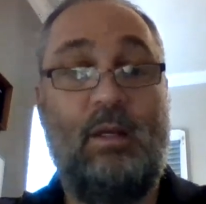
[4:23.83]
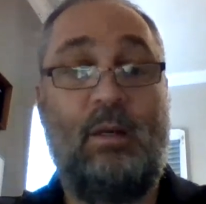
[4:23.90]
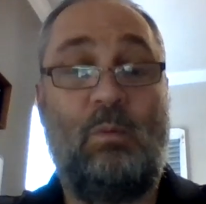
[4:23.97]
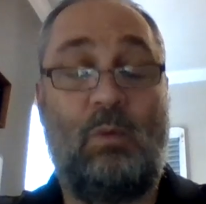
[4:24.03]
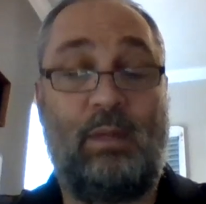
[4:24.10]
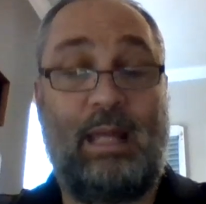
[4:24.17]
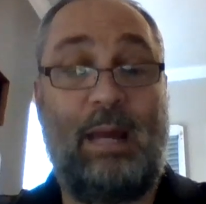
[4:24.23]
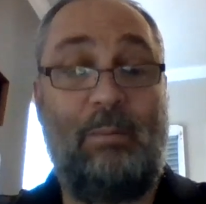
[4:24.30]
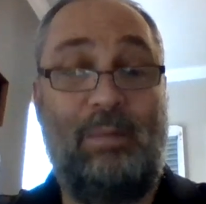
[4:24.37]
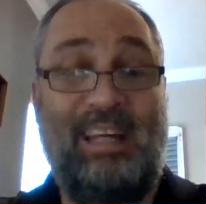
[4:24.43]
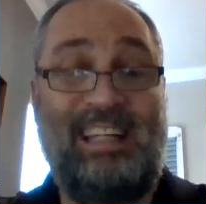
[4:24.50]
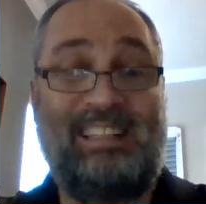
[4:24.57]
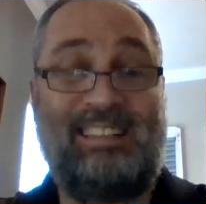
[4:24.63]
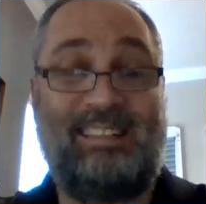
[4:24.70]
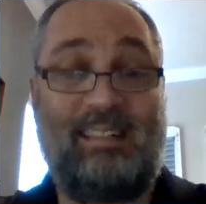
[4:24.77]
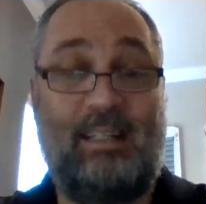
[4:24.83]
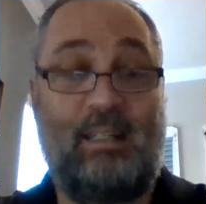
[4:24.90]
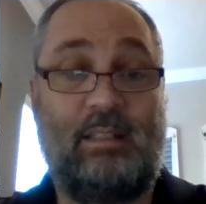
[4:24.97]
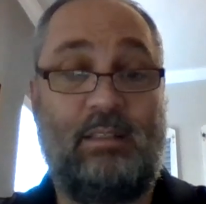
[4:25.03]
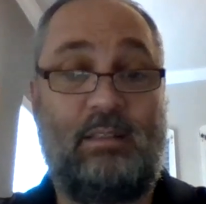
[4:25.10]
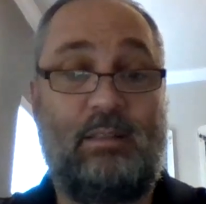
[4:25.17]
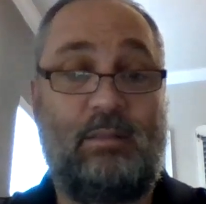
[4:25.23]
What that means
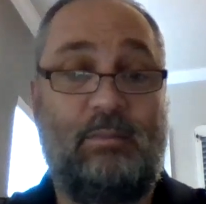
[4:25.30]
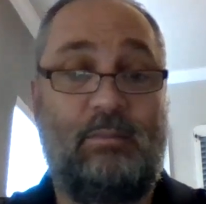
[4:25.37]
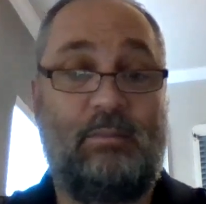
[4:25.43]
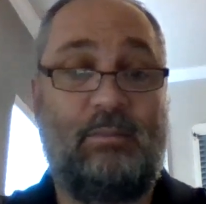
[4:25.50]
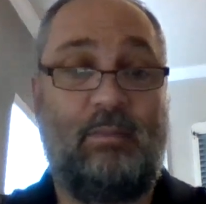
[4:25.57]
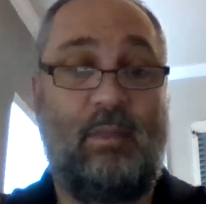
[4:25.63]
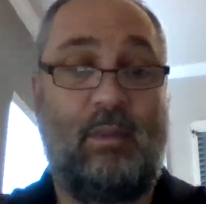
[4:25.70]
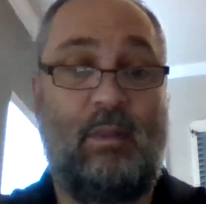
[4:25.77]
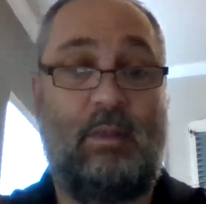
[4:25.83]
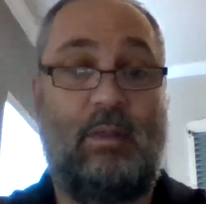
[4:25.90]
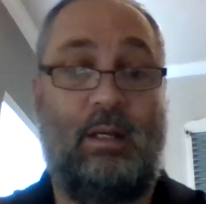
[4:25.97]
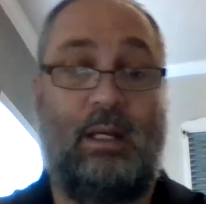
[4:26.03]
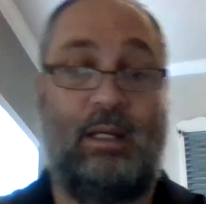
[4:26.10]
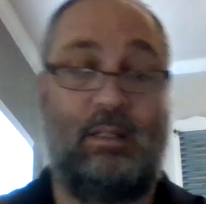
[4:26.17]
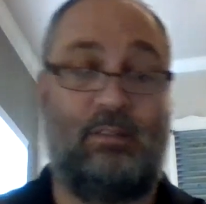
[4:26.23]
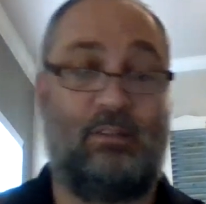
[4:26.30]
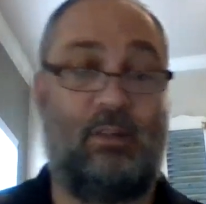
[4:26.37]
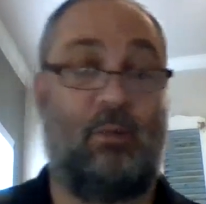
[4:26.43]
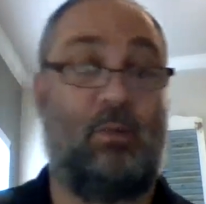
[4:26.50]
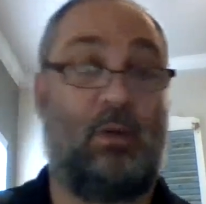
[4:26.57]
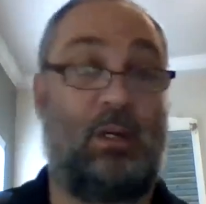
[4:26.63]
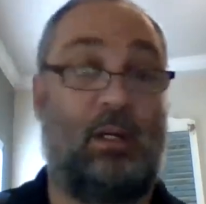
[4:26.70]
is, and so
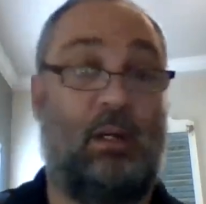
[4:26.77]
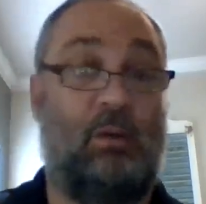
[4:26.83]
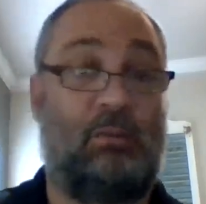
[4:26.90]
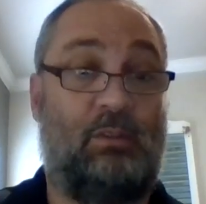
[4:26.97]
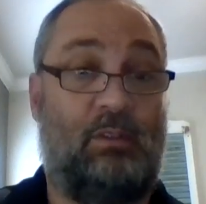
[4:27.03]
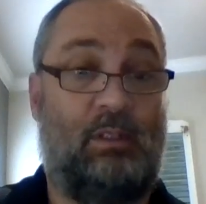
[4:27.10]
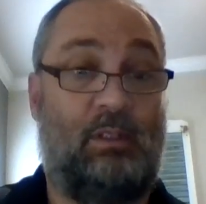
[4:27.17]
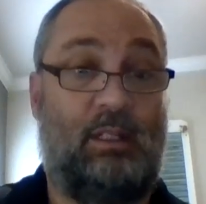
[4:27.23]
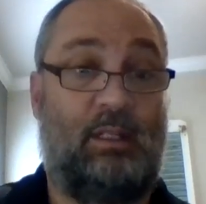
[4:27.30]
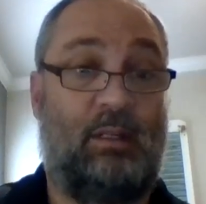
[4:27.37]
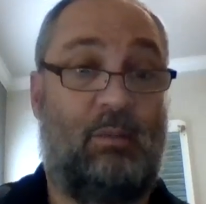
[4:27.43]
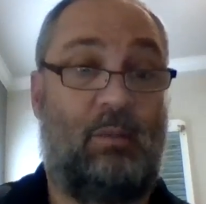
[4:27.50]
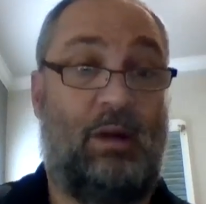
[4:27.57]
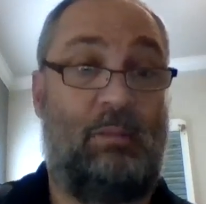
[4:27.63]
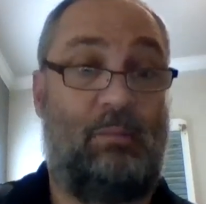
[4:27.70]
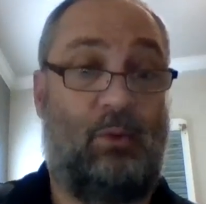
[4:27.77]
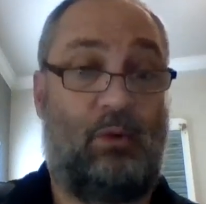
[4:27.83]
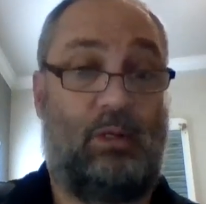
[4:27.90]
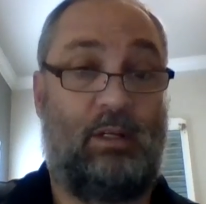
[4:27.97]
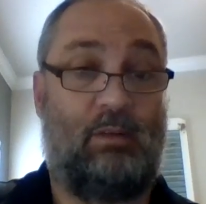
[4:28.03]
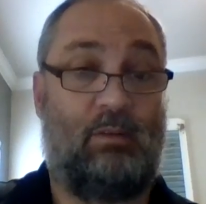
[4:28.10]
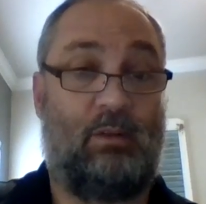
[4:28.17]
we're going to go to the
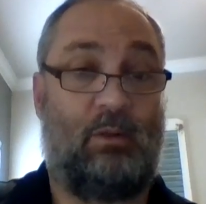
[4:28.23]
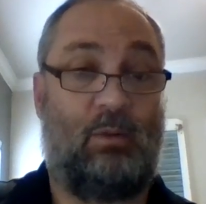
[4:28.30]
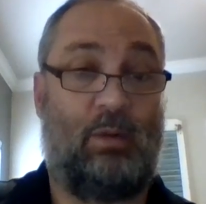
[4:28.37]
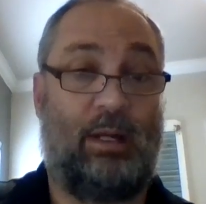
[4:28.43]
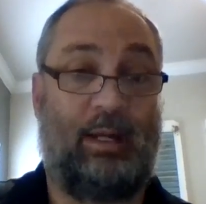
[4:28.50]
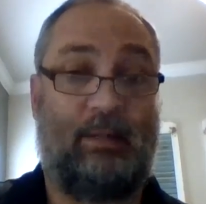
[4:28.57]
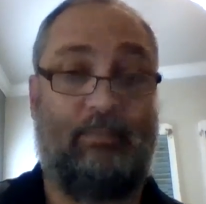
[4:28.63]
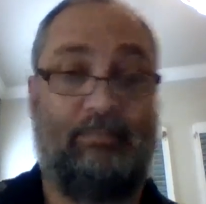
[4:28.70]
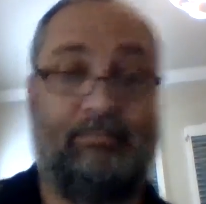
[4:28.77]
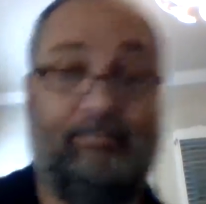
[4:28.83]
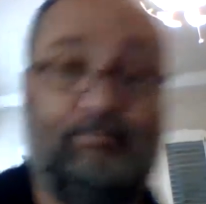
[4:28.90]
whiteboard here real quick.